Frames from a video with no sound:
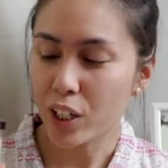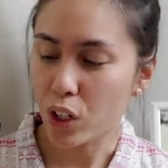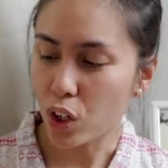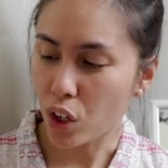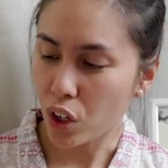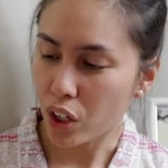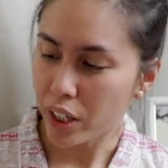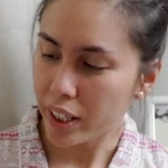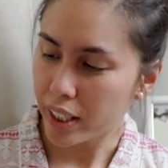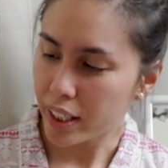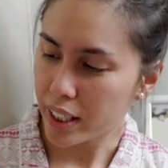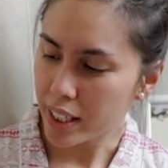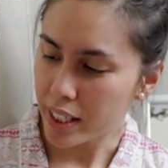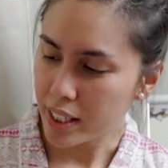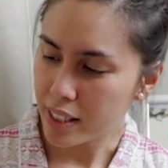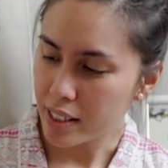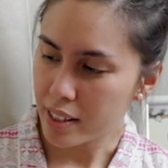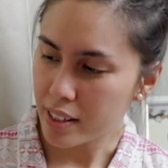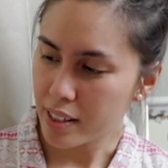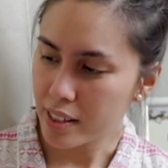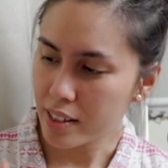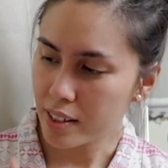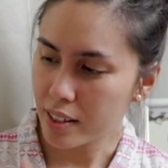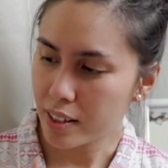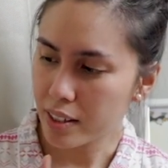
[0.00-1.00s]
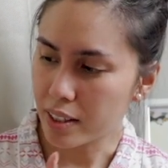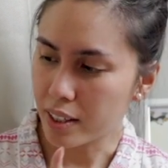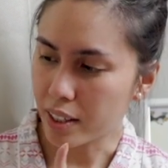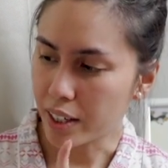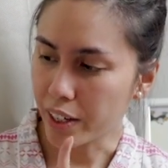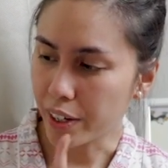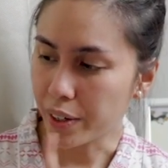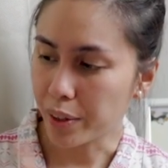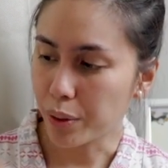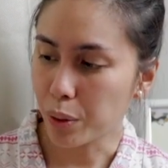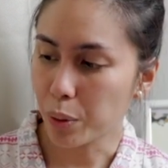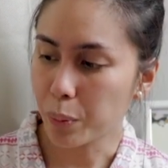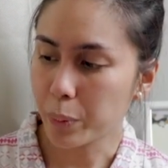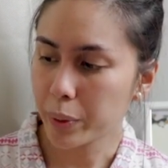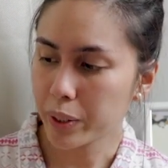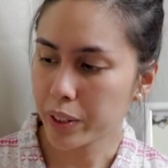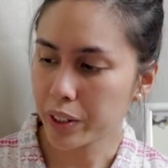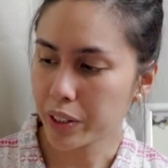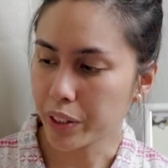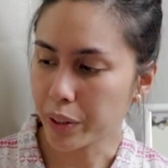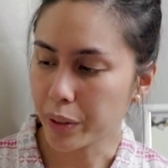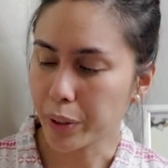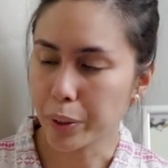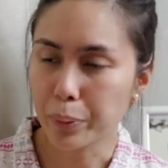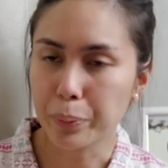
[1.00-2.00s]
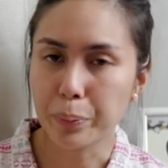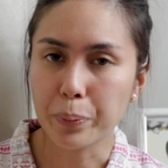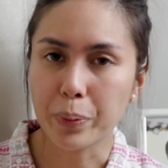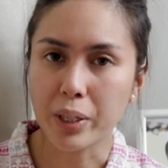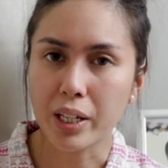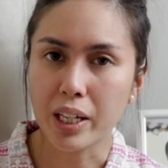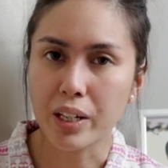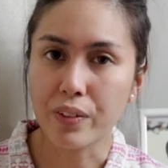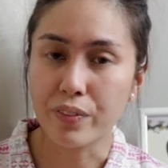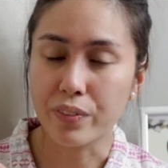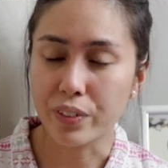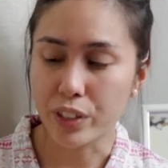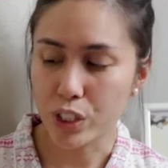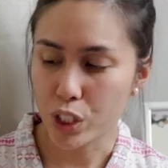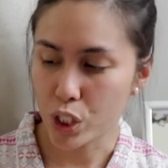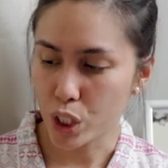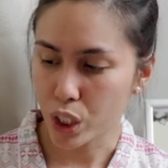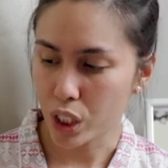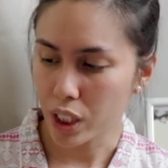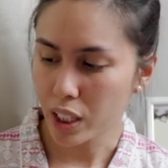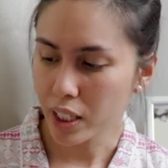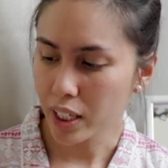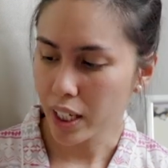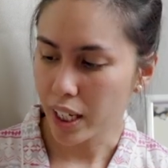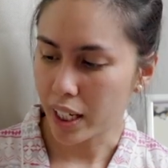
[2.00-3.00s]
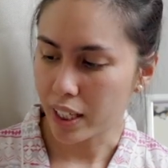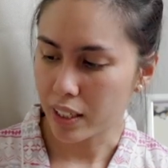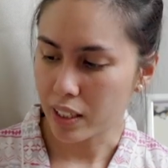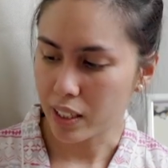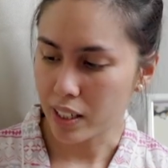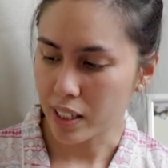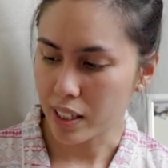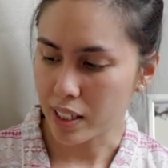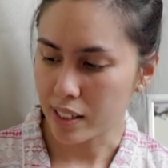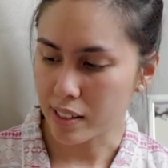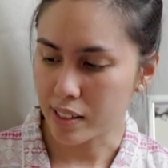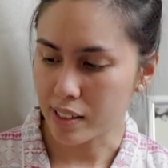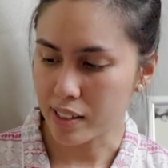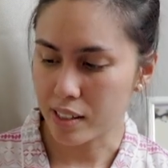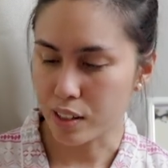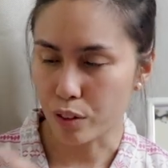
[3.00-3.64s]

got is the aromatherapy version and it's